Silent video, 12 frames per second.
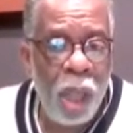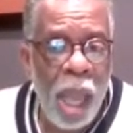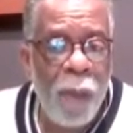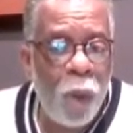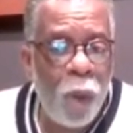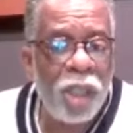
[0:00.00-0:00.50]

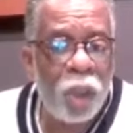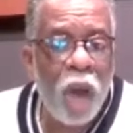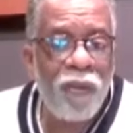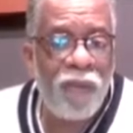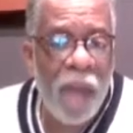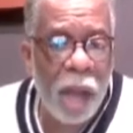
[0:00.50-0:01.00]
And what is
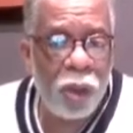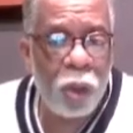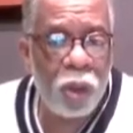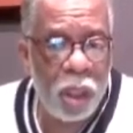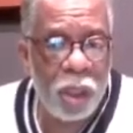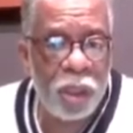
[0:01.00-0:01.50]
our value
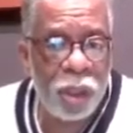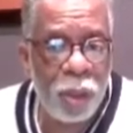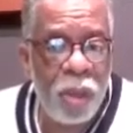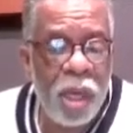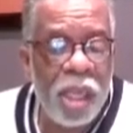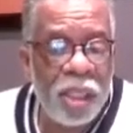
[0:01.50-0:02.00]

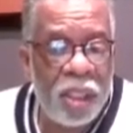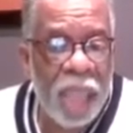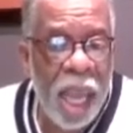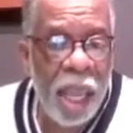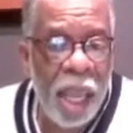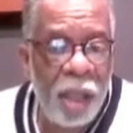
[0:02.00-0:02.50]
system
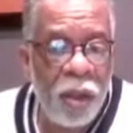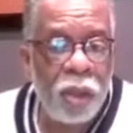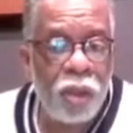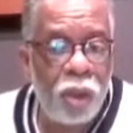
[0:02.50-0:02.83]
saying